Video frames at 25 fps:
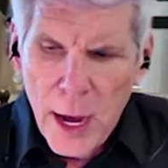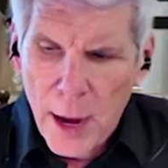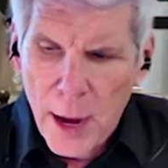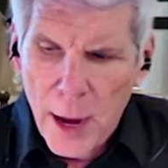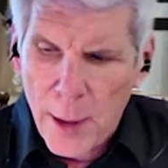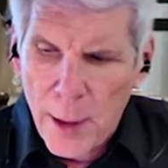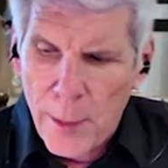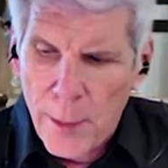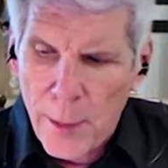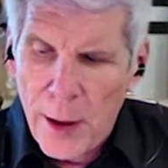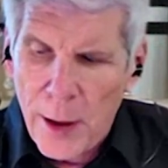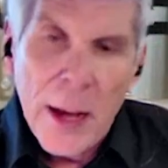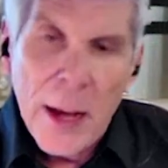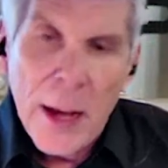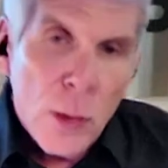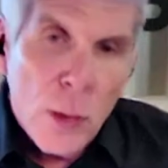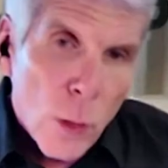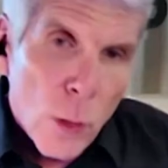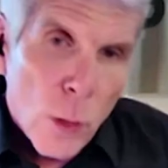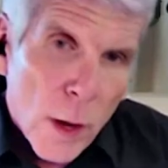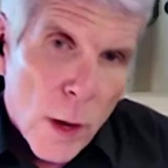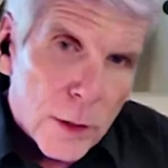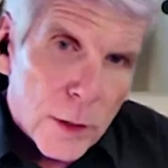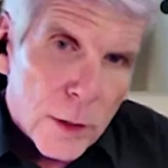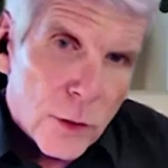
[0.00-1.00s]
And
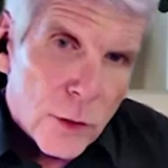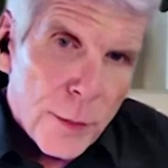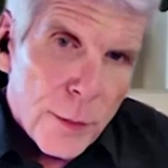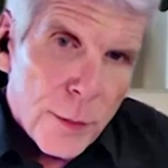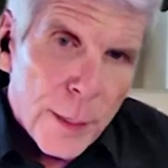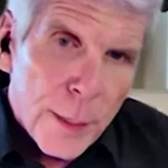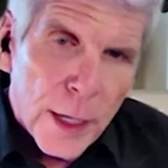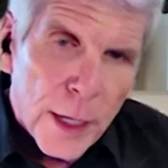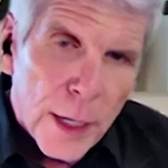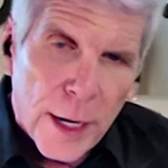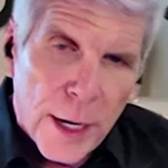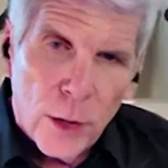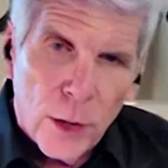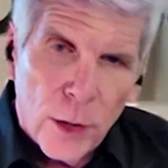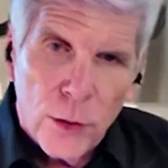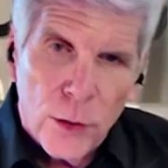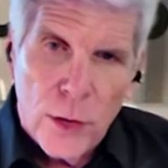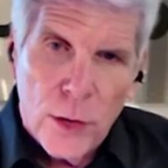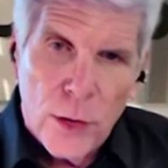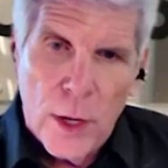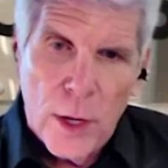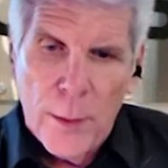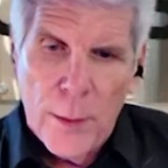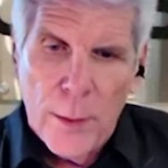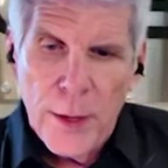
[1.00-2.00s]
that's why
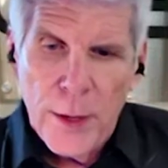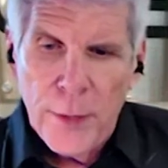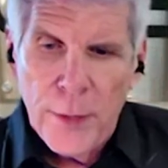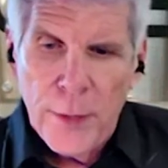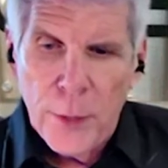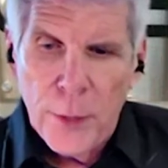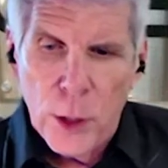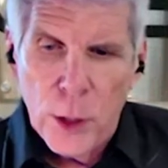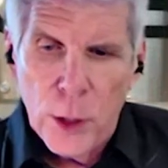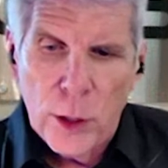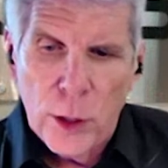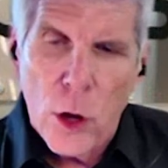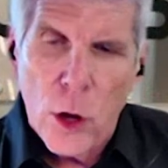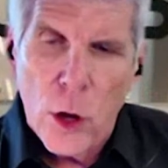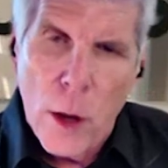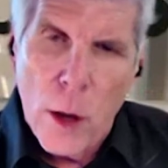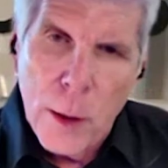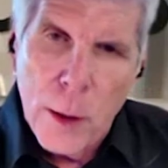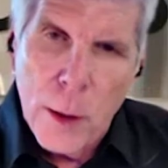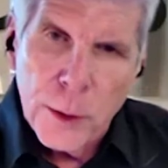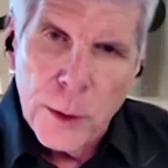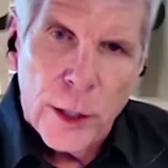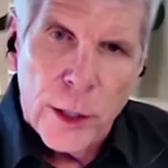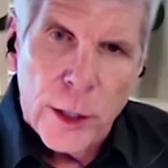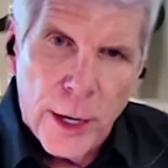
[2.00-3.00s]
simulators and their
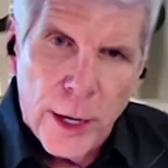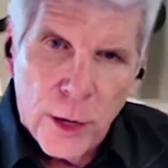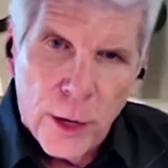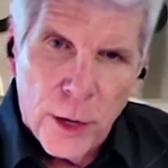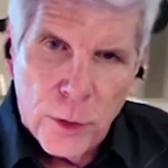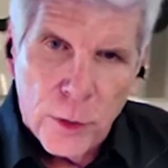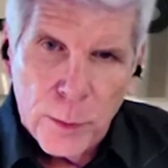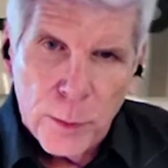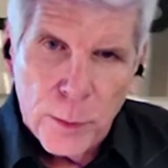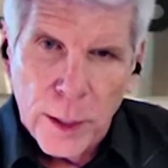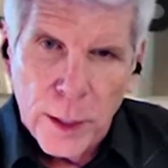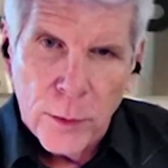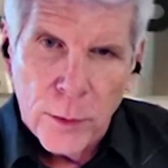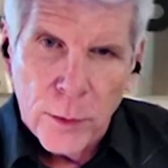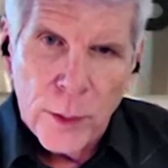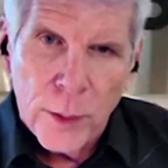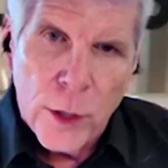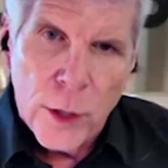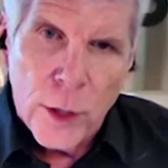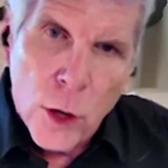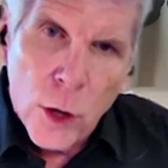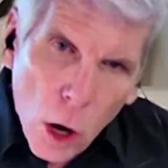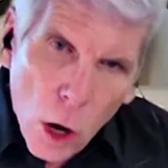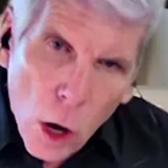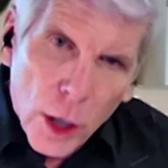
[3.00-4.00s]
adoption has been
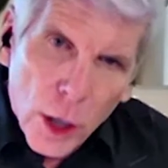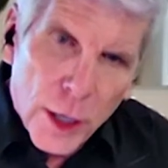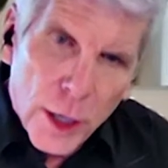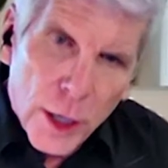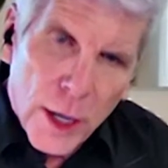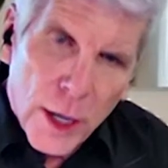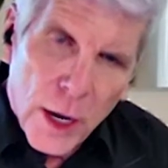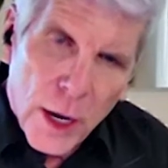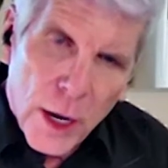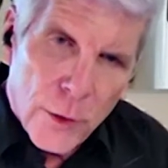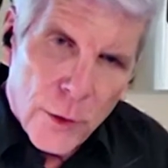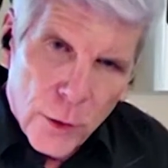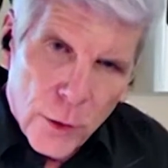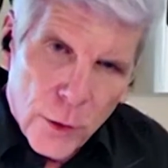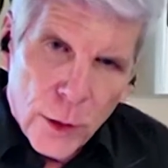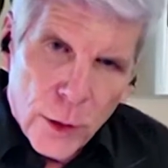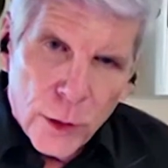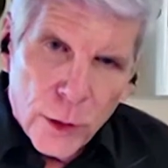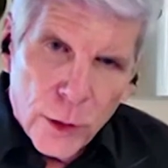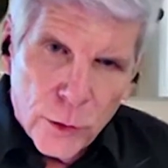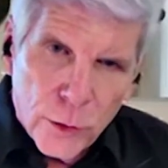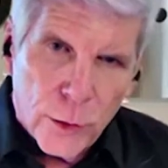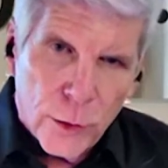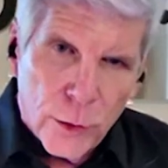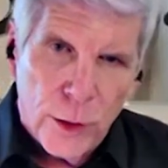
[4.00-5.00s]
retarded in other
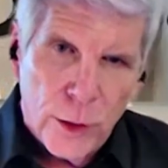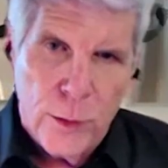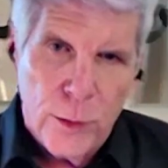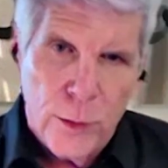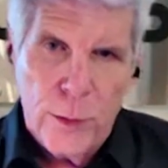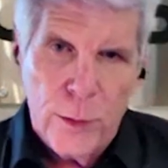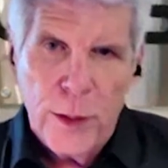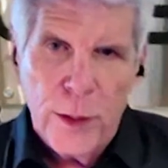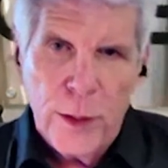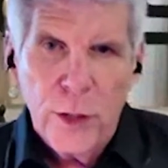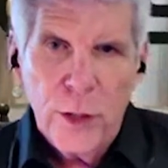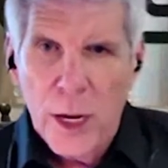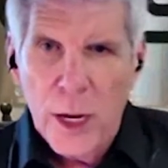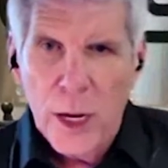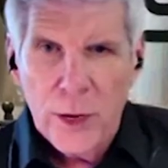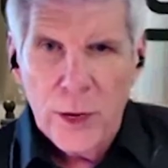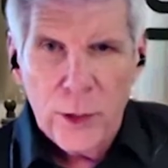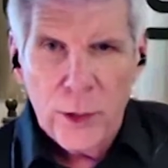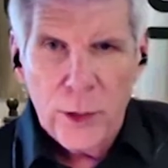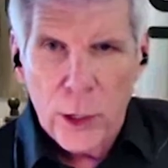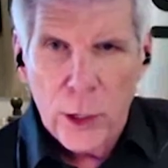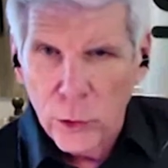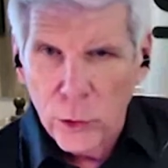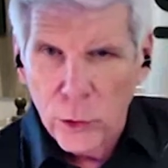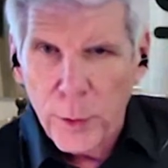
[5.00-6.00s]
industries
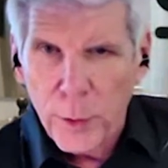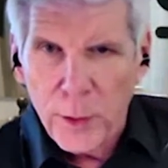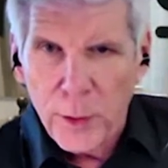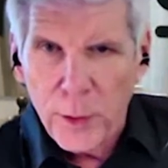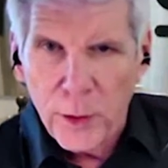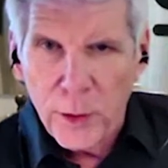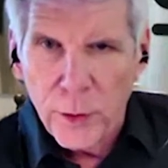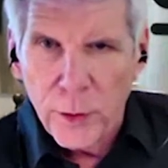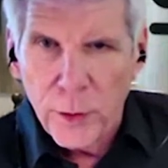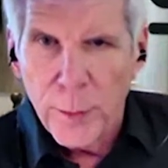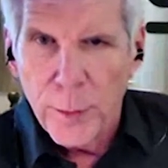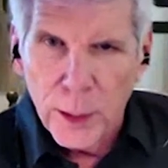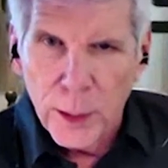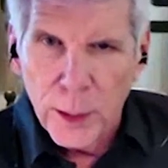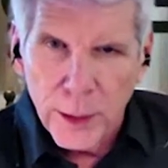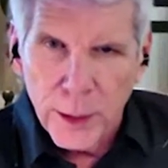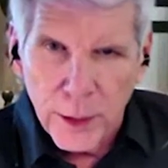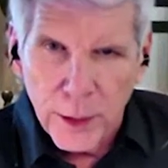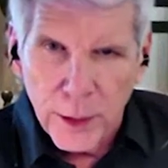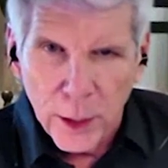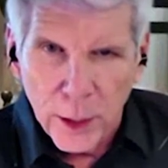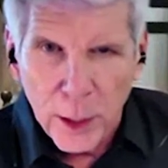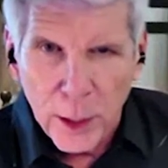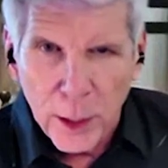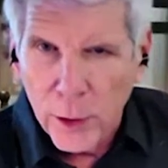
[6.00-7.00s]
besides aerospace and the
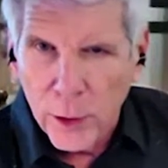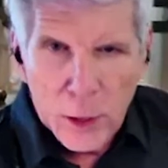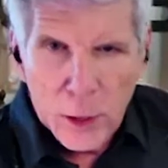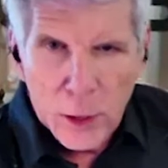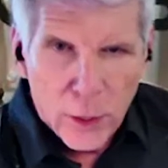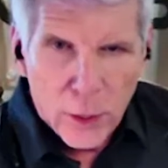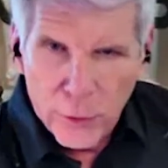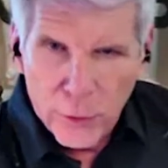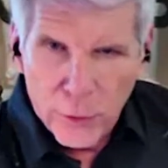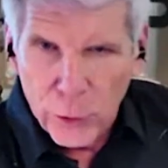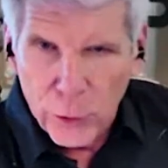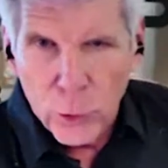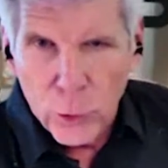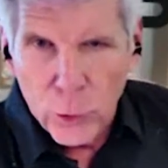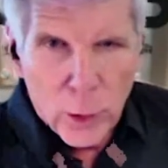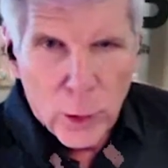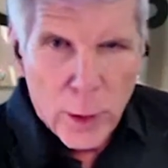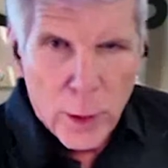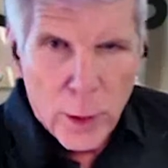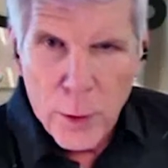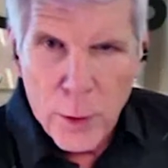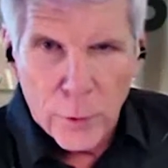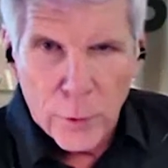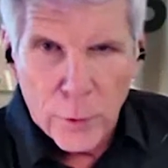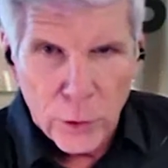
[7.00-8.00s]
military. They don't care if you're
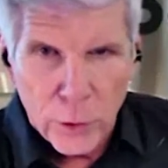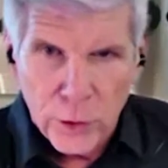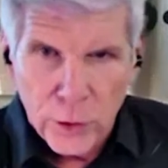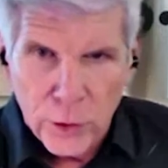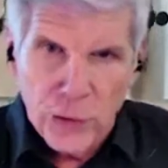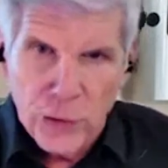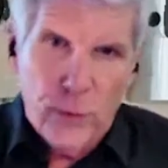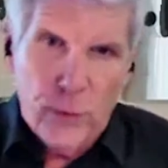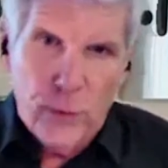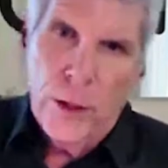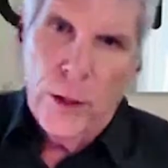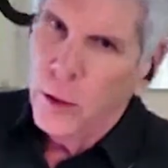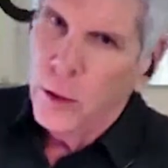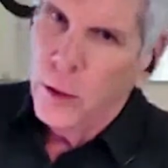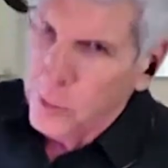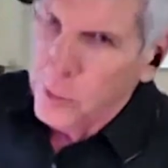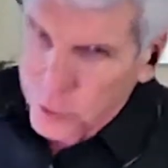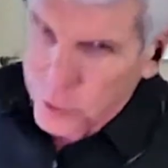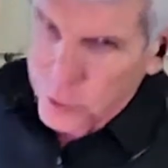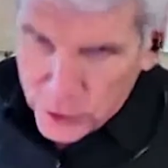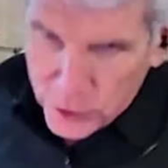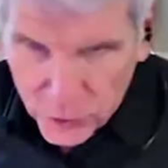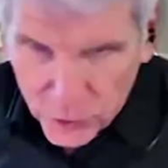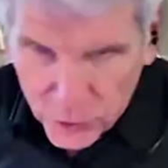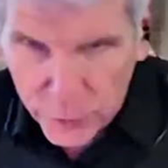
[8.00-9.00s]
throwing up all over yourself, they'll
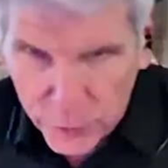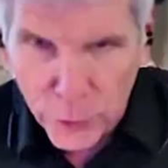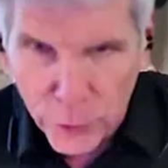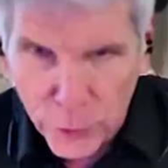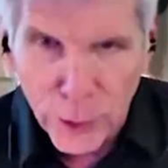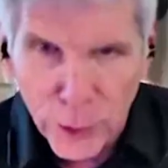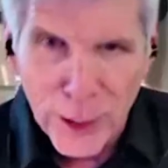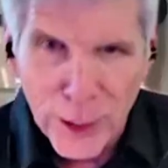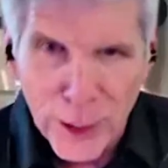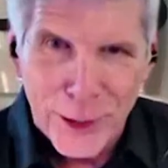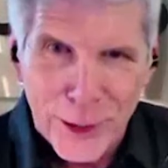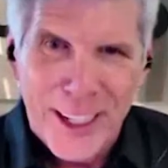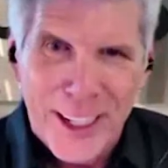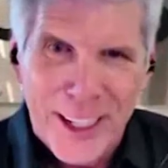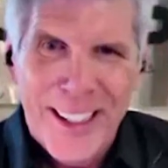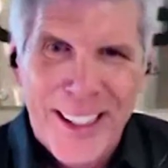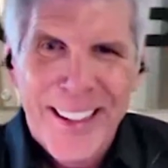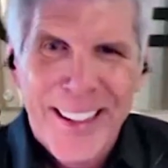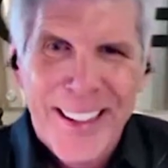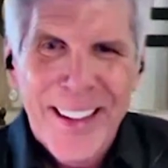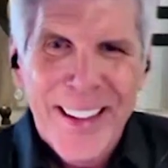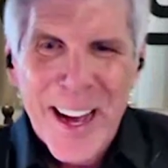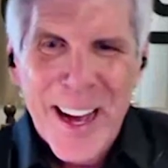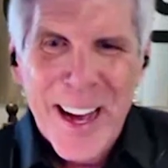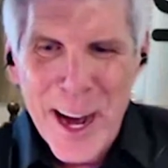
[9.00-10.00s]
just keep doing it to
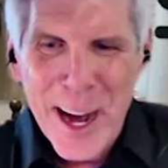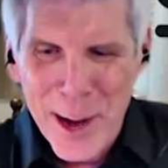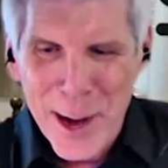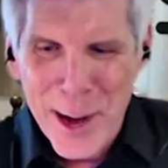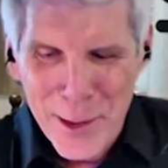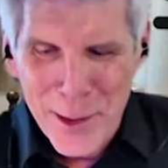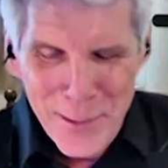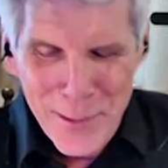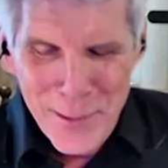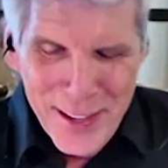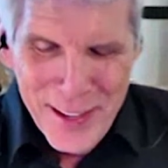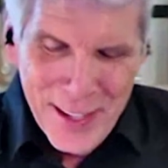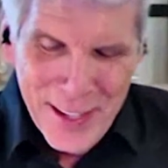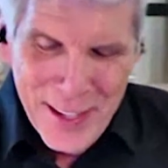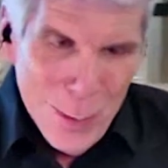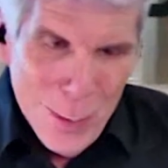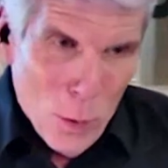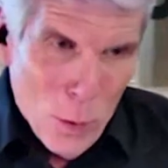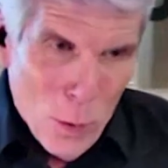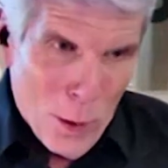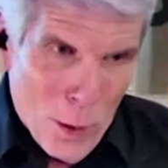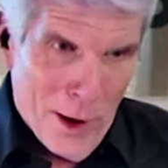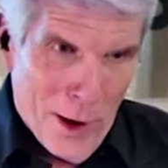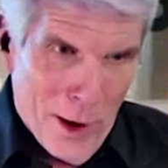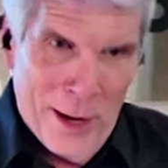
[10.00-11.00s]
you.
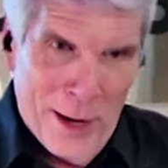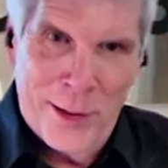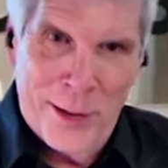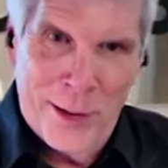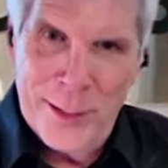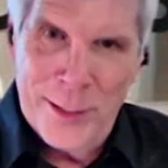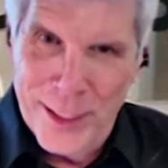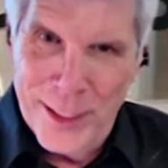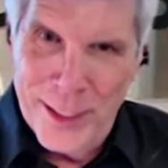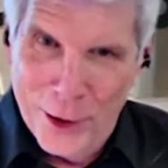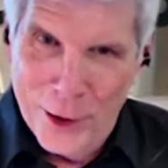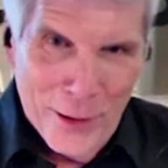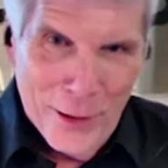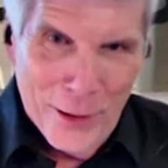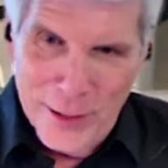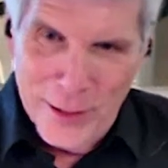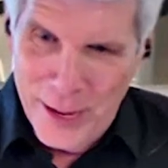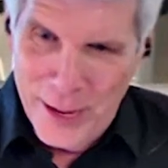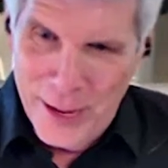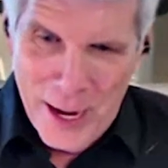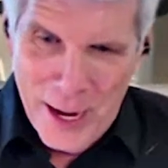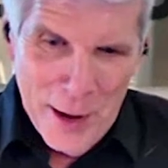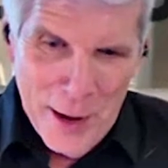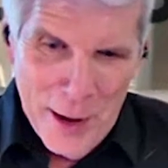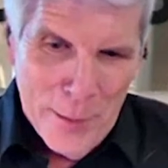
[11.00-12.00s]
Whereas, in
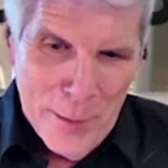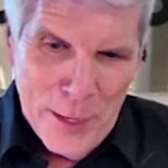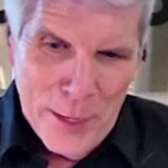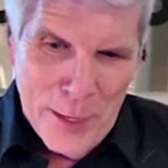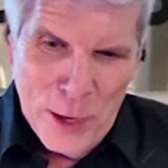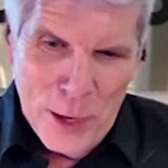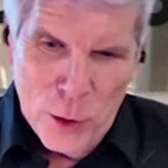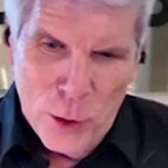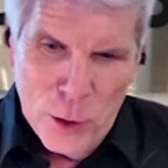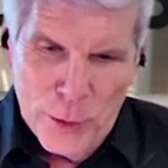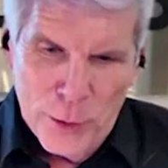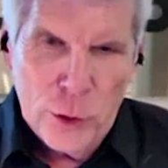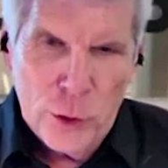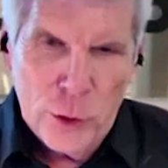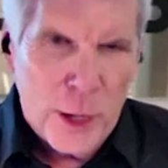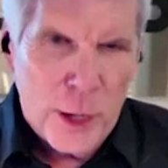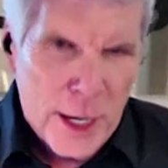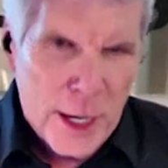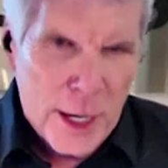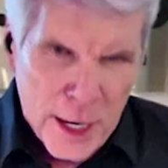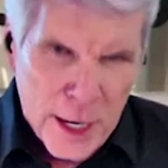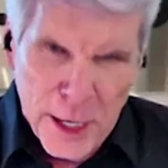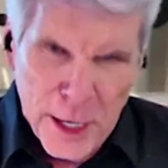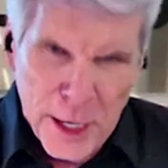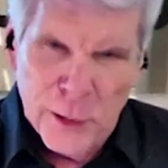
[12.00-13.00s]
the
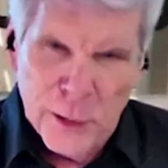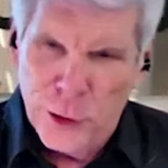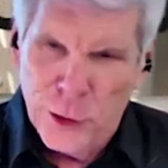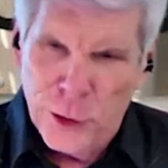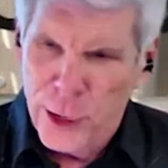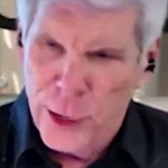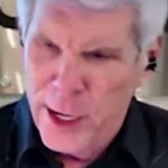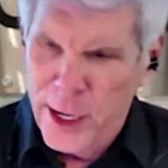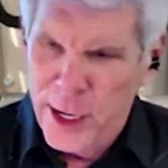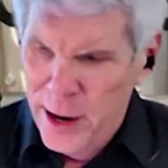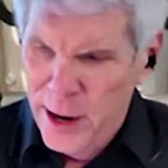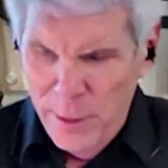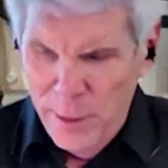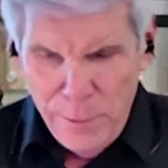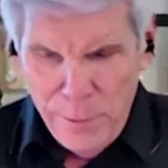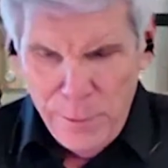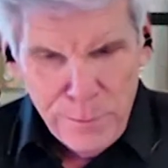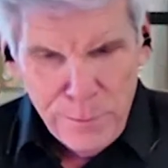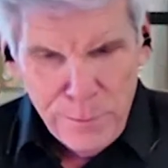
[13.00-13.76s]
trucking industry,